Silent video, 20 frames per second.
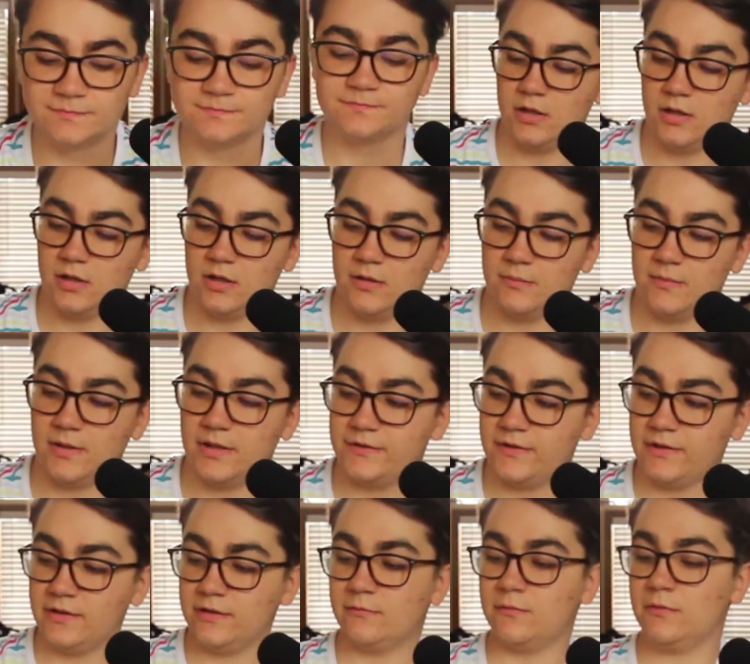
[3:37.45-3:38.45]
I
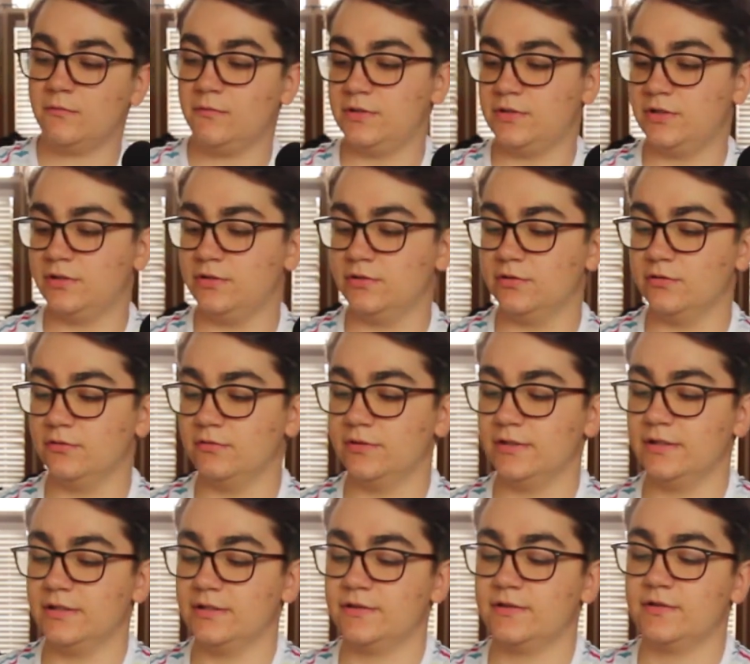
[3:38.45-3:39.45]
think what we should do
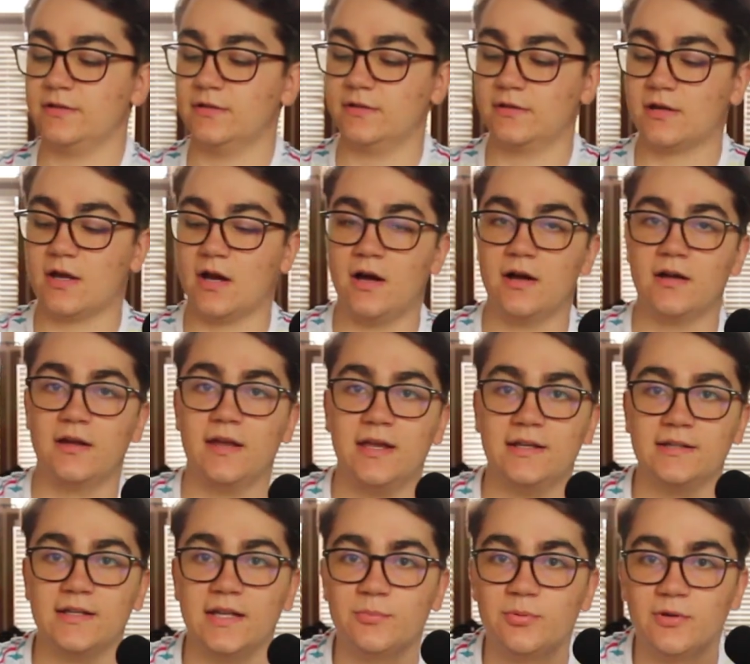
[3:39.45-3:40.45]
is
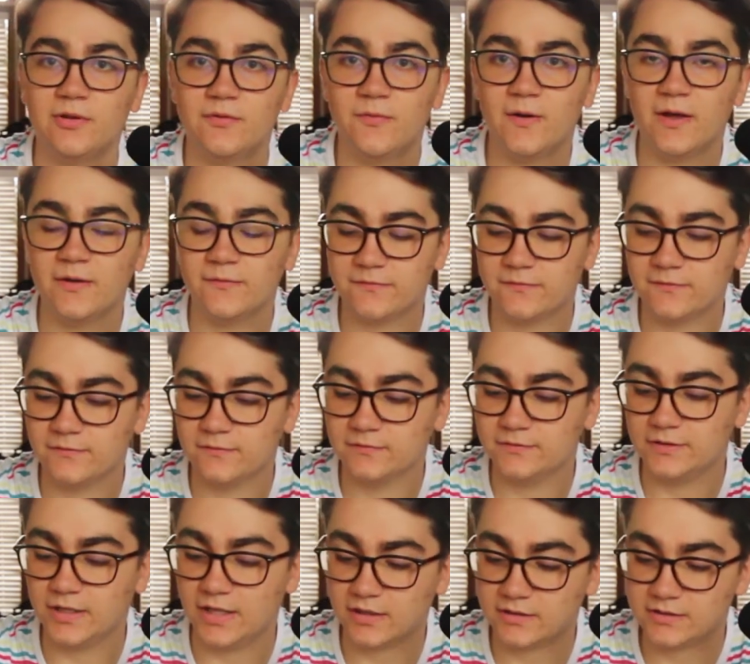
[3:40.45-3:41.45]
Kangen 9.5
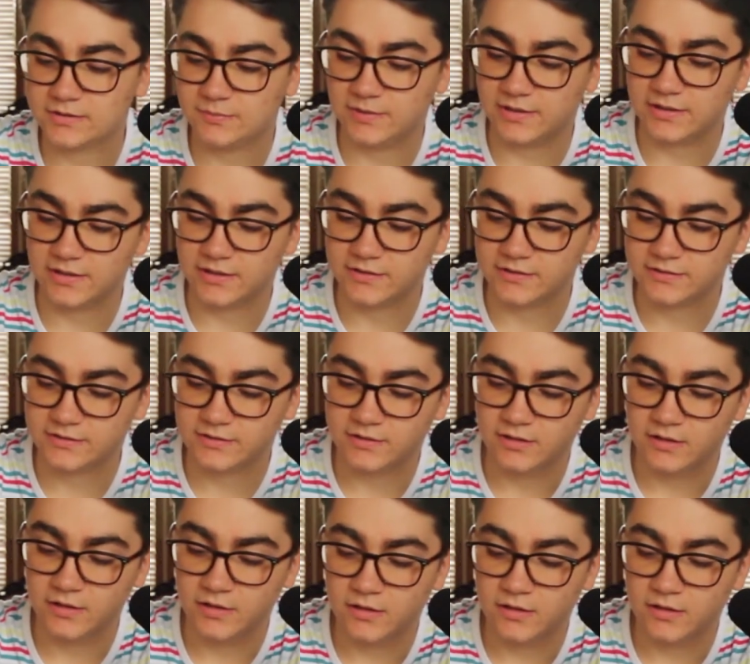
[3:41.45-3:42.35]
next, because